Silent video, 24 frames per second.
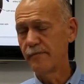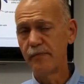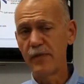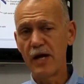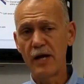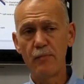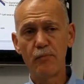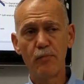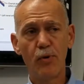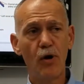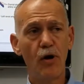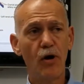
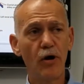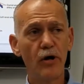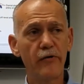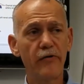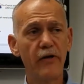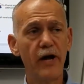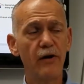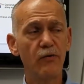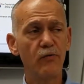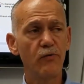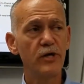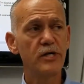And part of
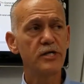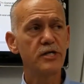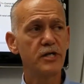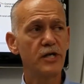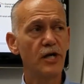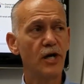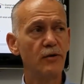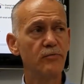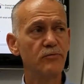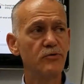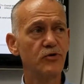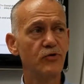that risk
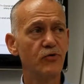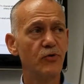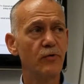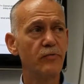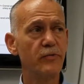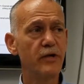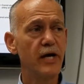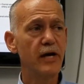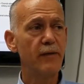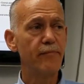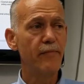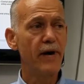comes from
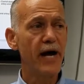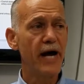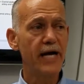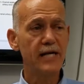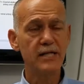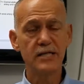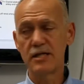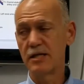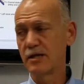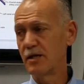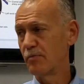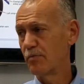the
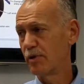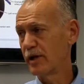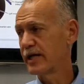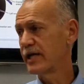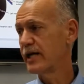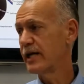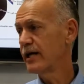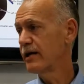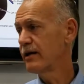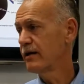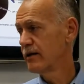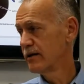mass and the
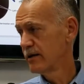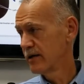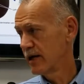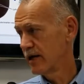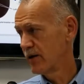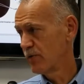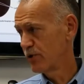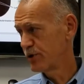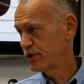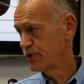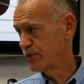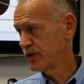bleeding,
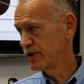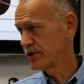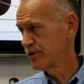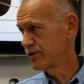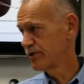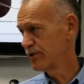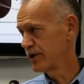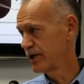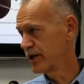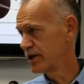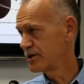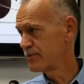which we
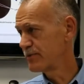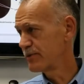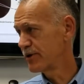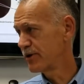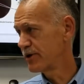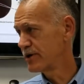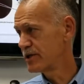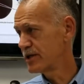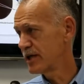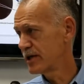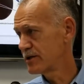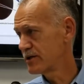certainly
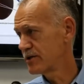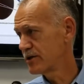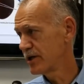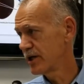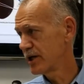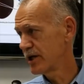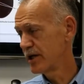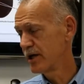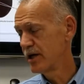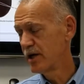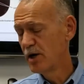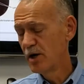experienced
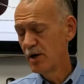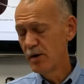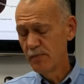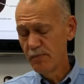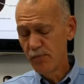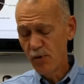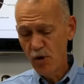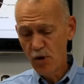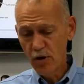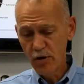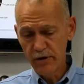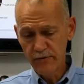yesterday.
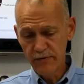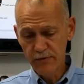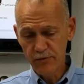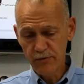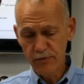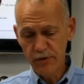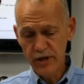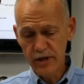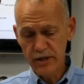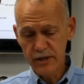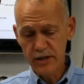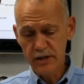Part of the
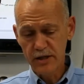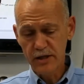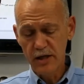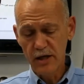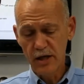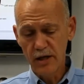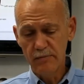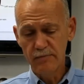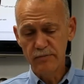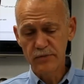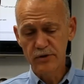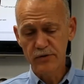risk
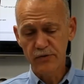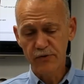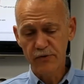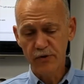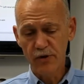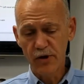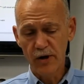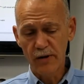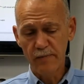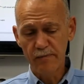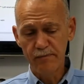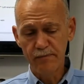comes
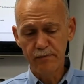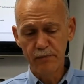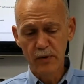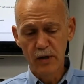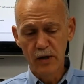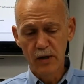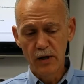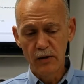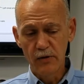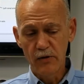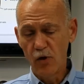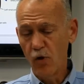from
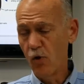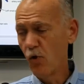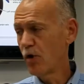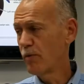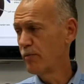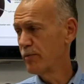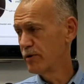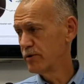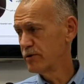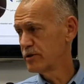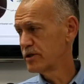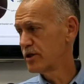the
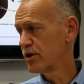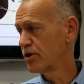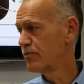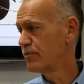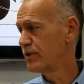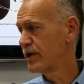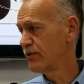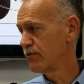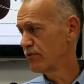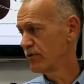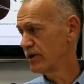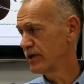hormones that are
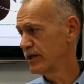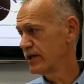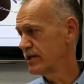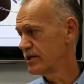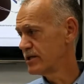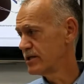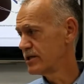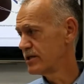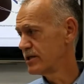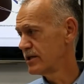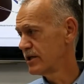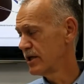being
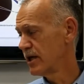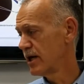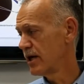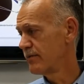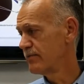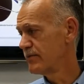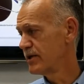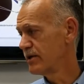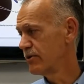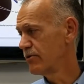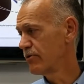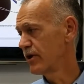released,
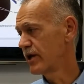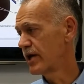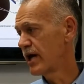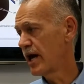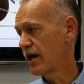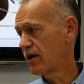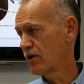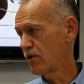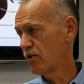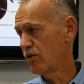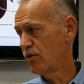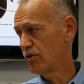either the
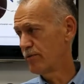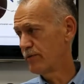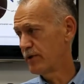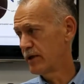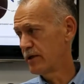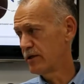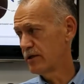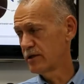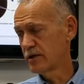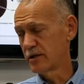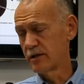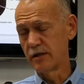
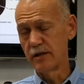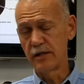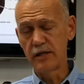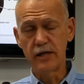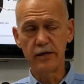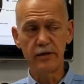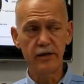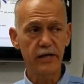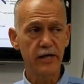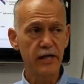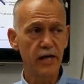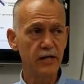catecholamines
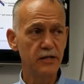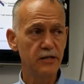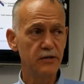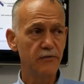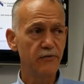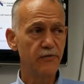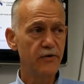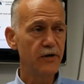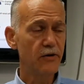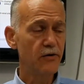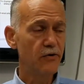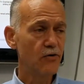in the case of
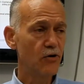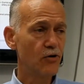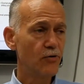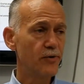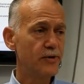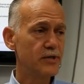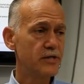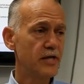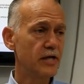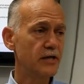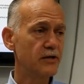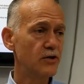
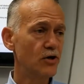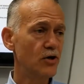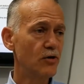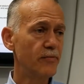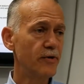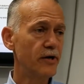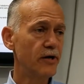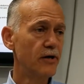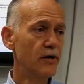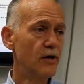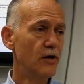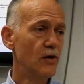
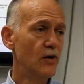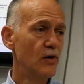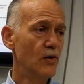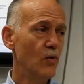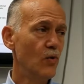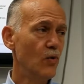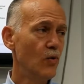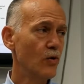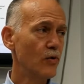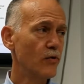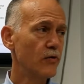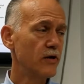pheochromocytoma,
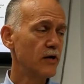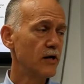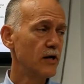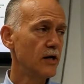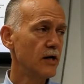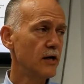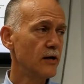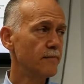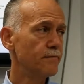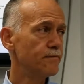or the